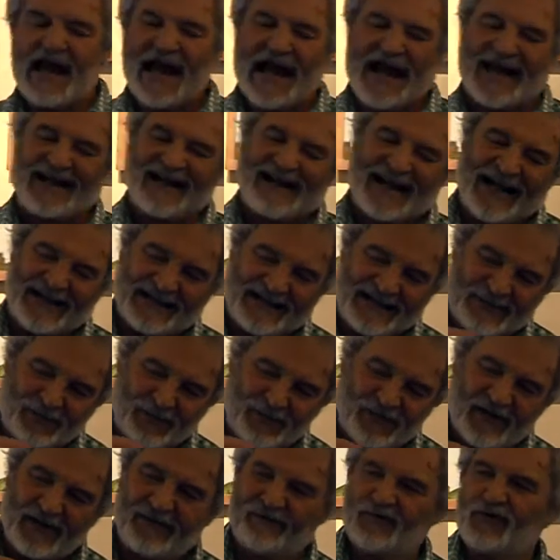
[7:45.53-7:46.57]
And that is
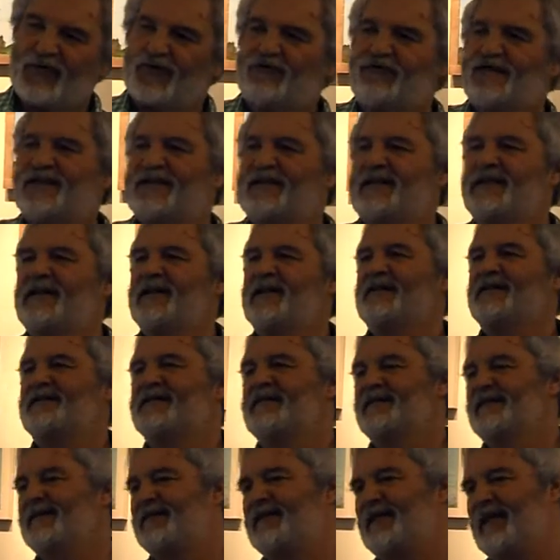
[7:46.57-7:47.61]
what gives you
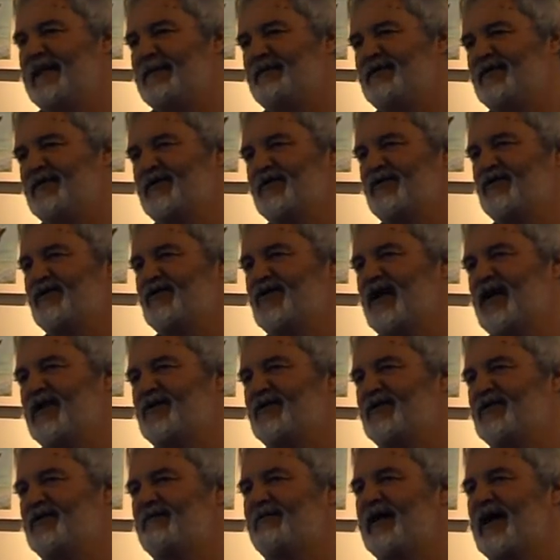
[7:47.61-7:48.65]
resilience. It enables you to
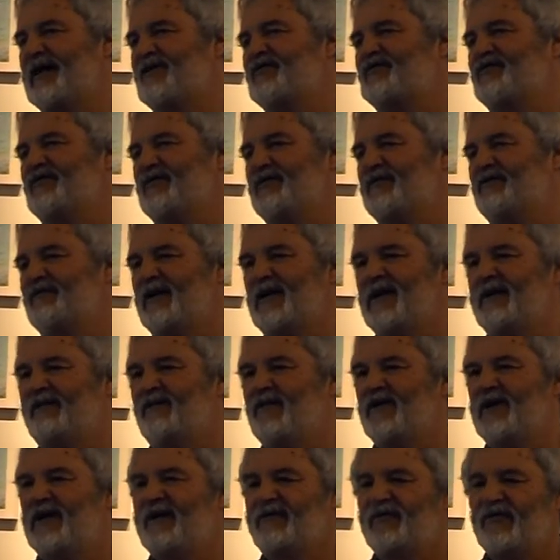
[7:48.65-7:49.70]
change direction
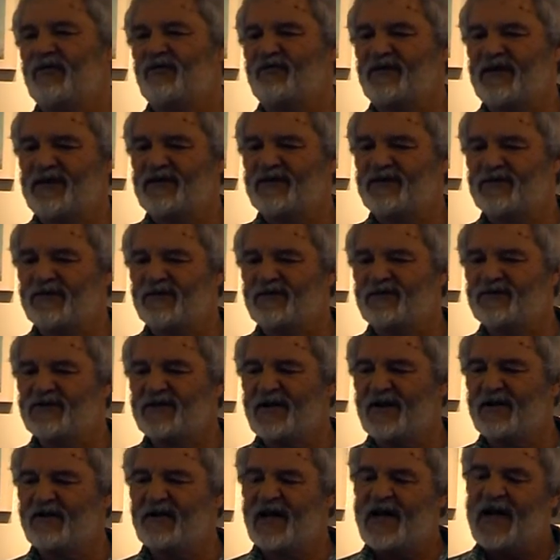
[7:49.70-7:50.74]
whenever you need to do
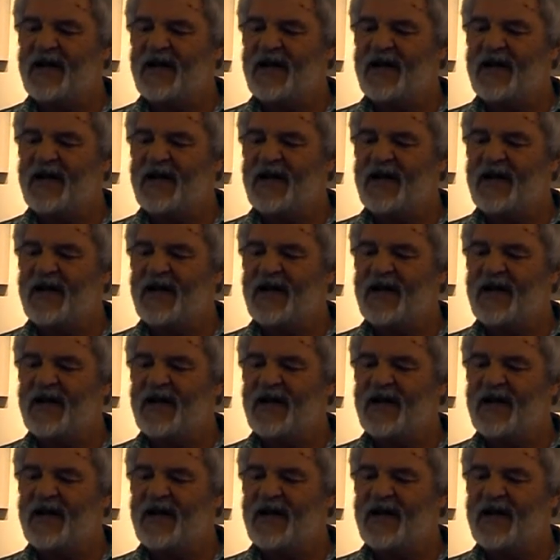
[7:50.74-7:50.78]
so.